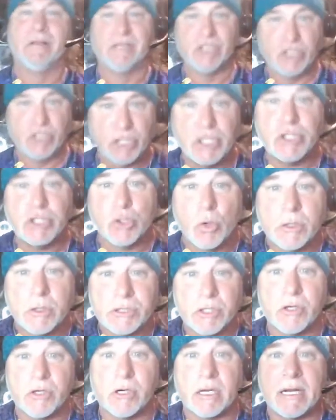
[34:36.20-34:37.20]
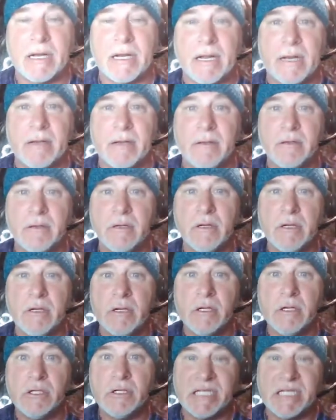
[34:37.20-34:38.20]
She short circuited.
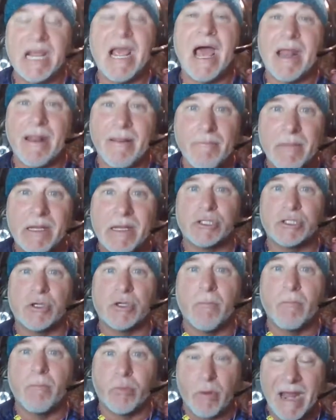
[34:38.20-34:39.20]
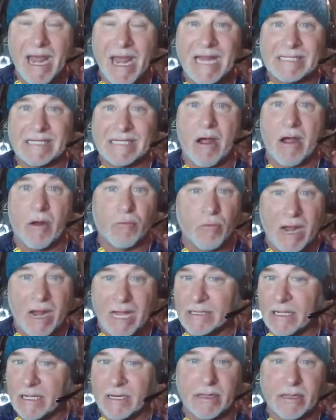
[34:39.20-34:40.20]
She had a mental breakdown
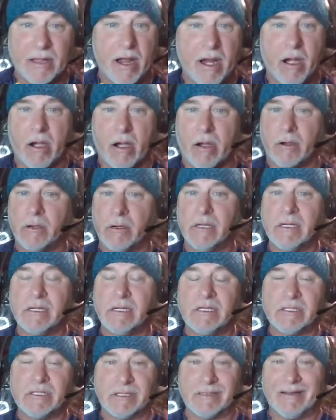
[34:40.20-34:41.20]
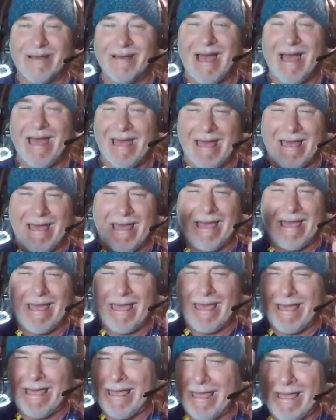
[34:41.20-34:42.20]
right then and there. She's
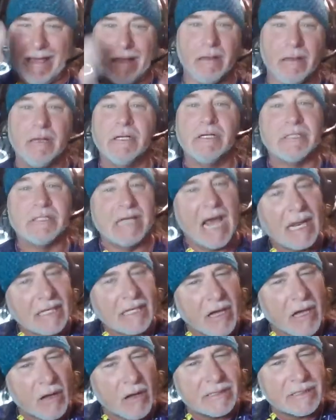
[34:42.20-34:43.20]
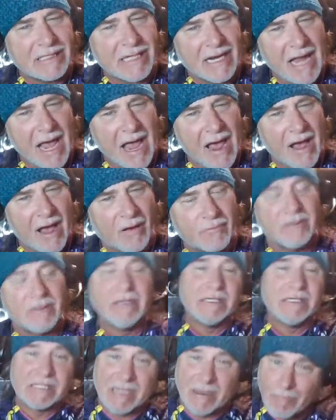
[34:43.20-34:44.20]
like, she had to go sit down.
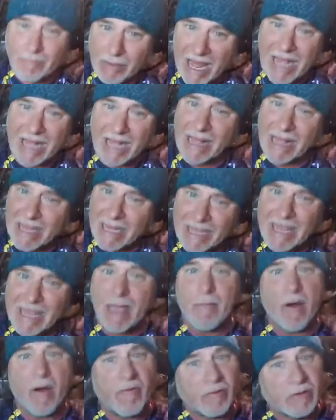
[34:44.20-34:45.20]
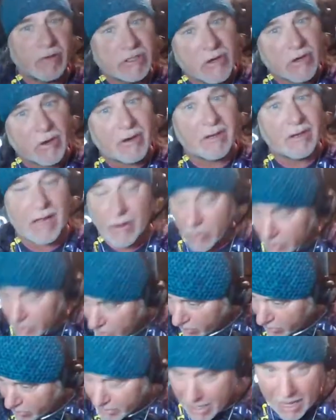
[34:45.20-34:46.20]
Some black lady came over and started like, are
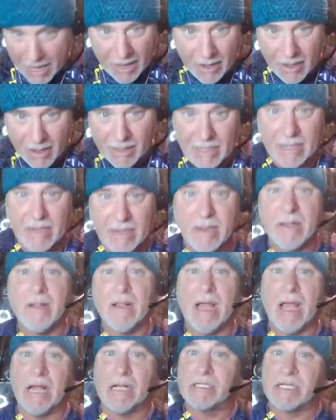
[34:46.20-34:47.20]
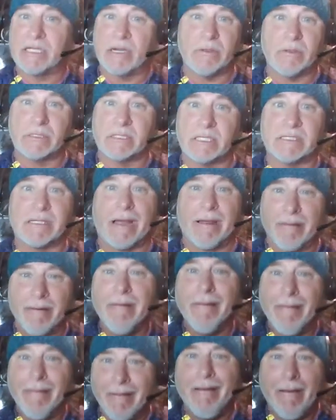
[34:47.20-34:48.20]
you okay, honey? And she was just like,
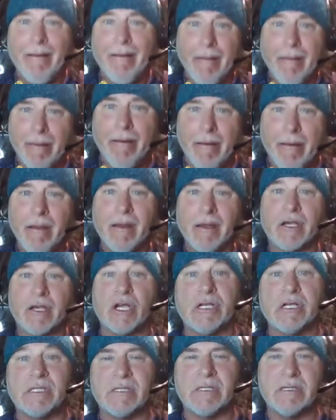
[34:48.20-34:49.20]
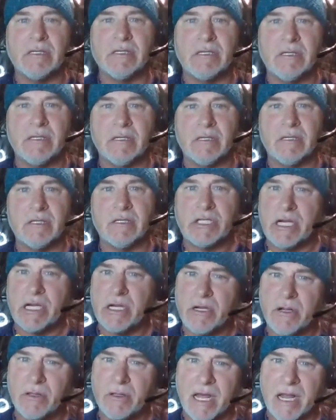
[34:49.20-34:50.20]
because she
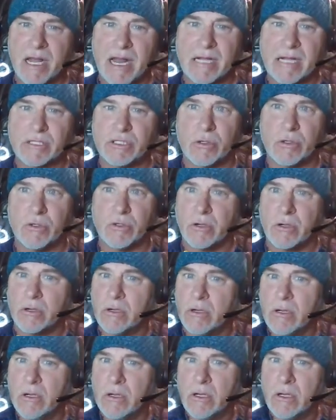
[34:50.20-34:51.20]
knew that I had told her,